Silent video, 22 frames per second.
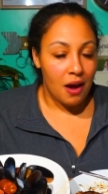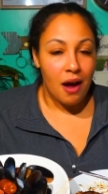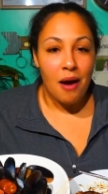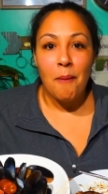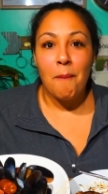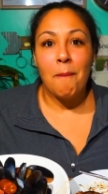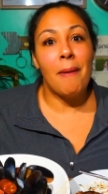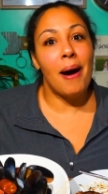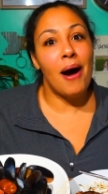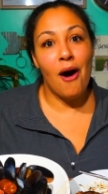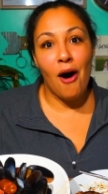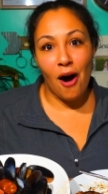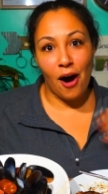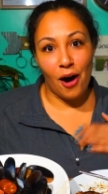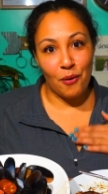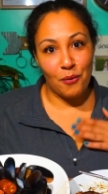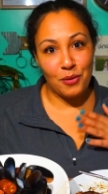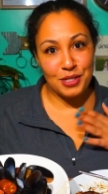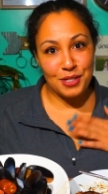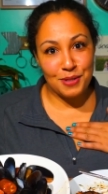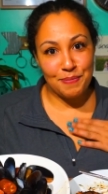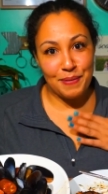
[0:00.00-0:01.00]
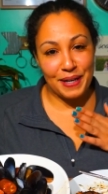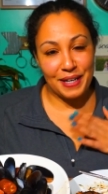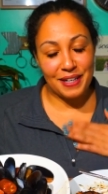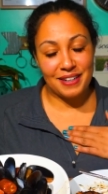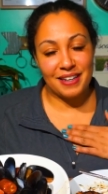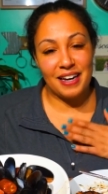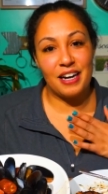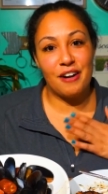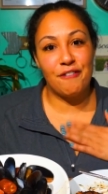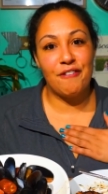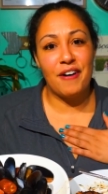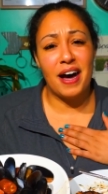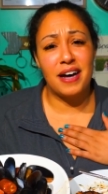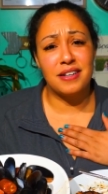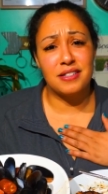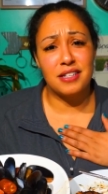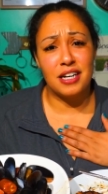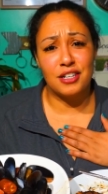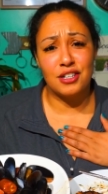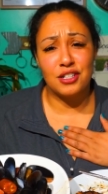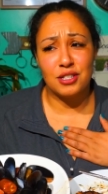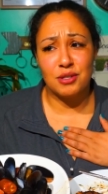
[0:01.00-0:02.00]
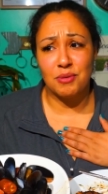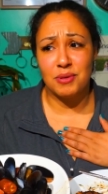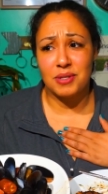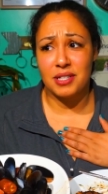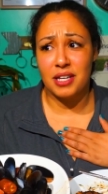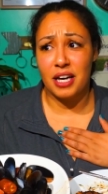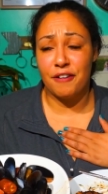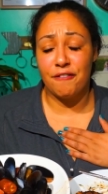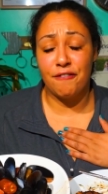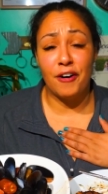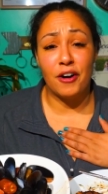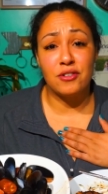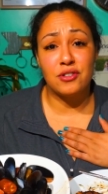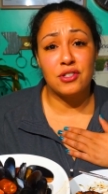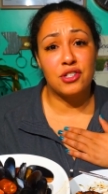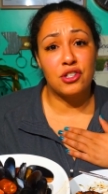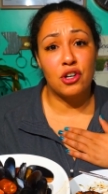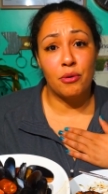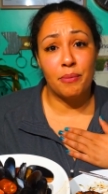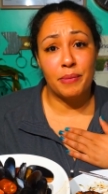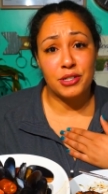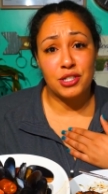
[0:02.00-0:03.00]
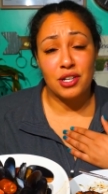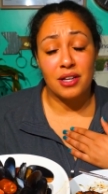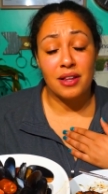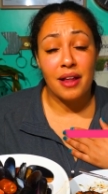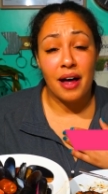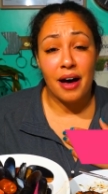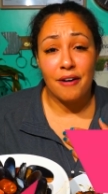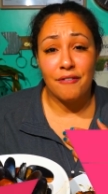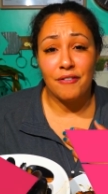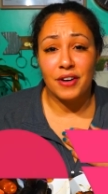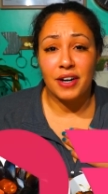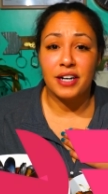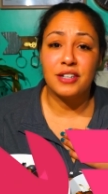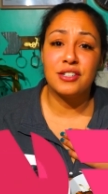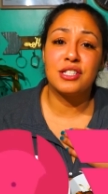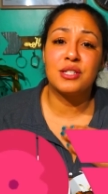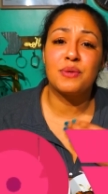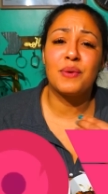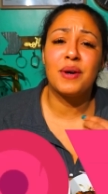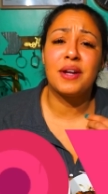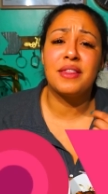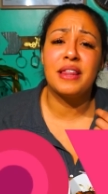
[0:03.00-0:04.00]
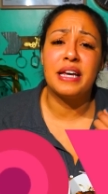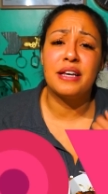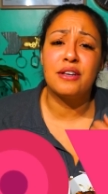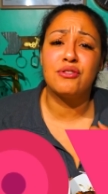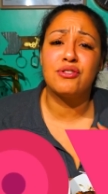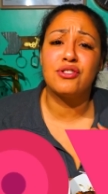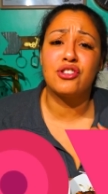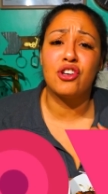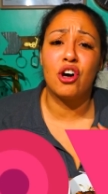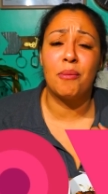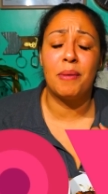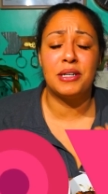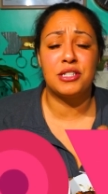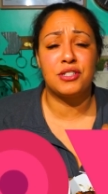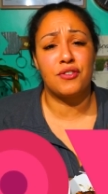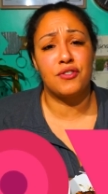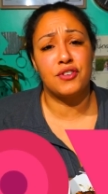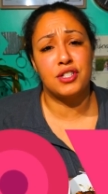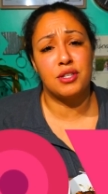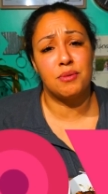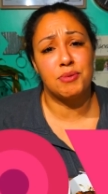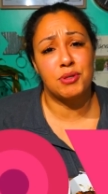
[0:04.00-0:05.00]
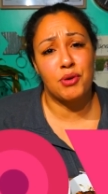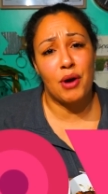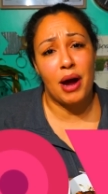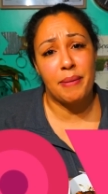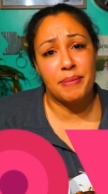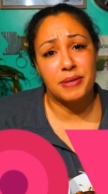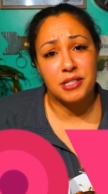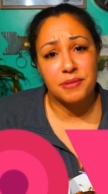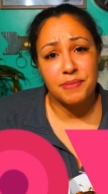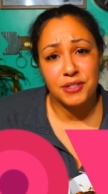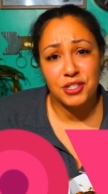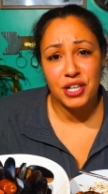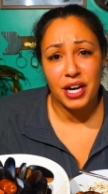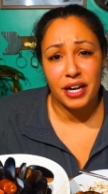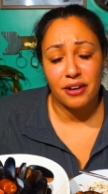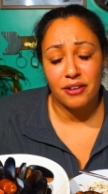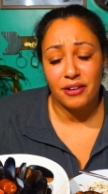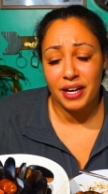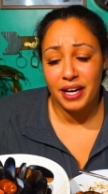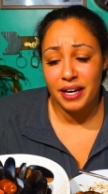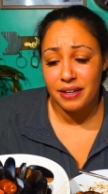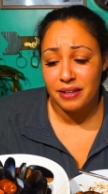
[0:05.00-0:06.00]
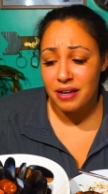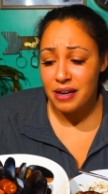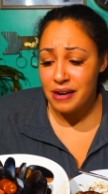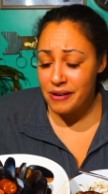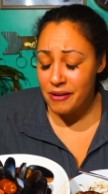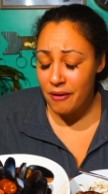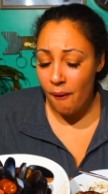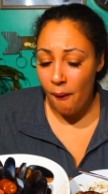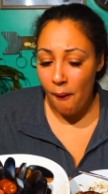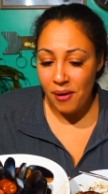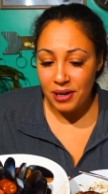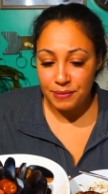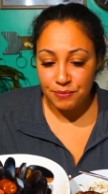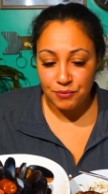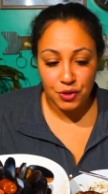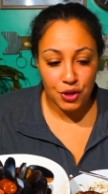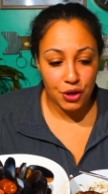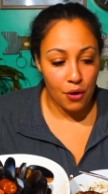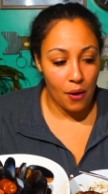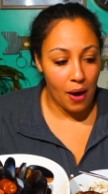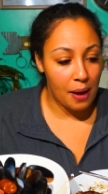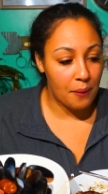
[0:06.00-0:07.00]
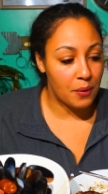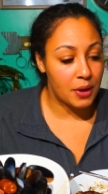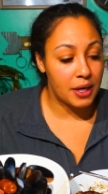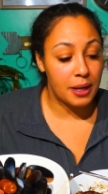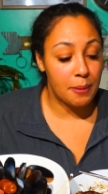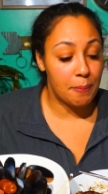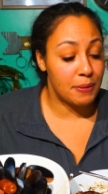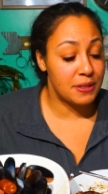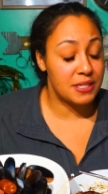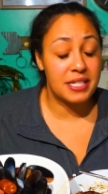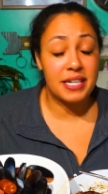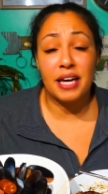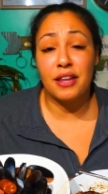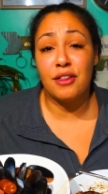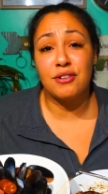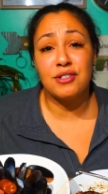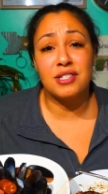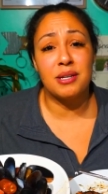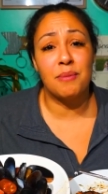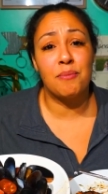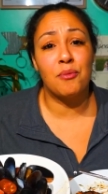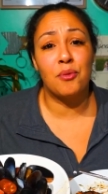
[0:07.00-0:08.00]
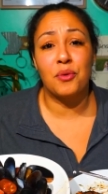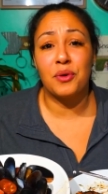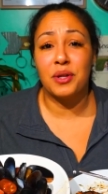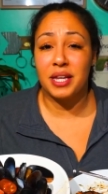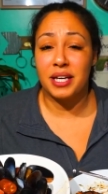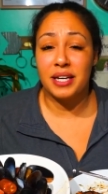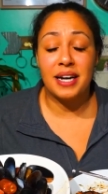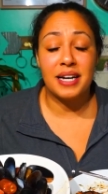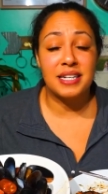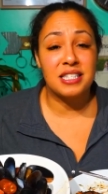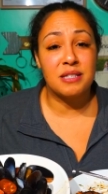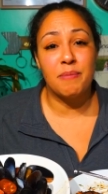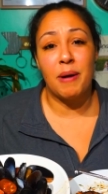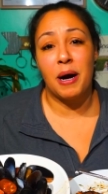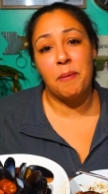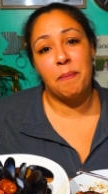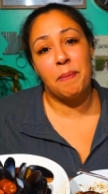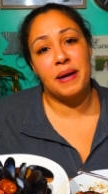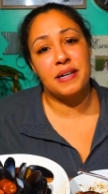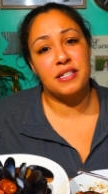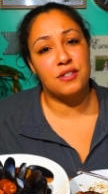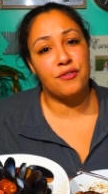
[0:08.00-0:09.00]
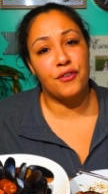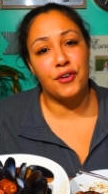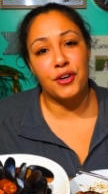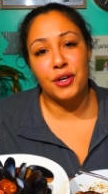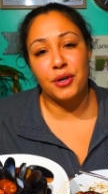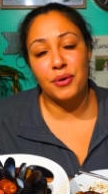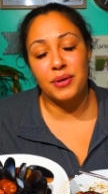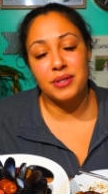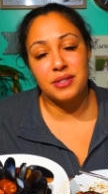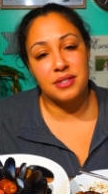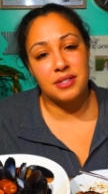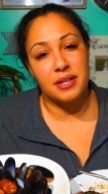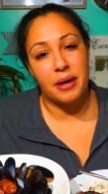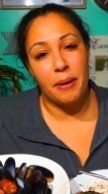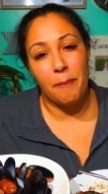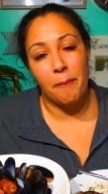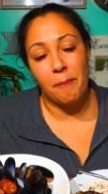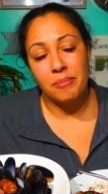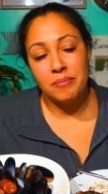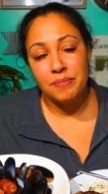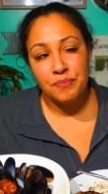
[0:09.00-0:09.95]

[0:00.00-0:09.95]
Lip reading: my heart was beating kind of fast. I just was like, felt so much love, and I just want to thank you so much for subscribing to my channel. And you know, I want to put together some really nice mukbangs for you, and some,